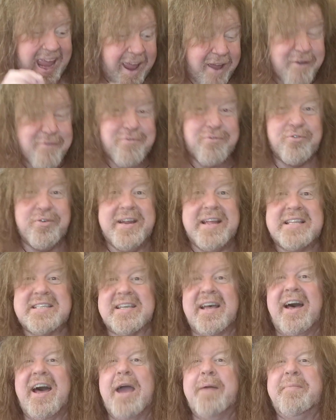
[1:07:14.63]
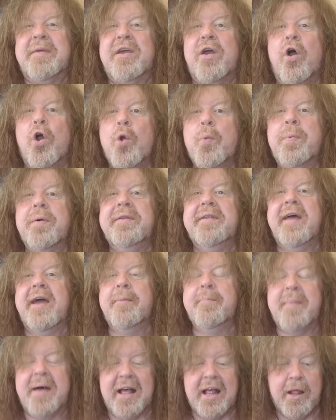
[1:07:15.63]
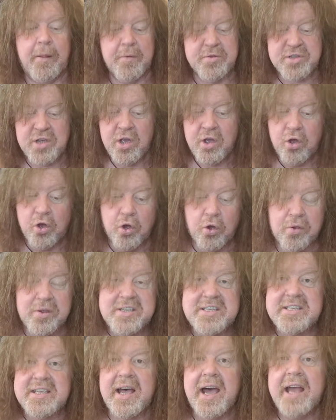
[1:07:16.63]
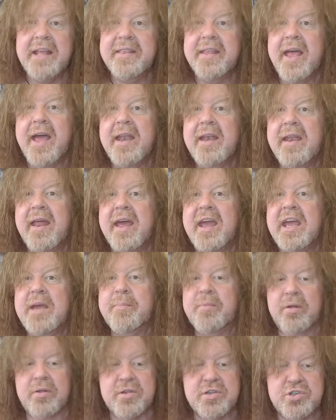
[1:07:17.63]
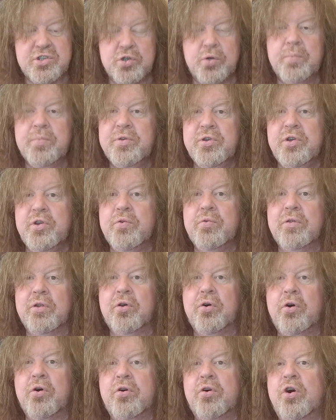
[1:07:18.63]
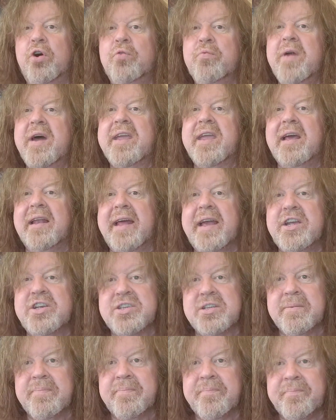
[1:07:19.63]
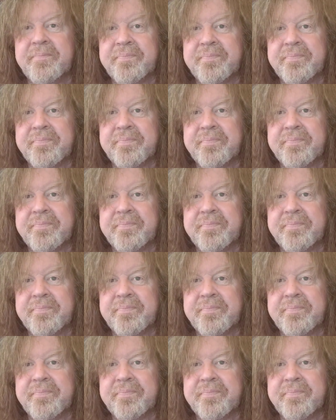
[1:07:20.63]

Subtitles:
Every time they open their mouths or sign their name on some new law or regulation.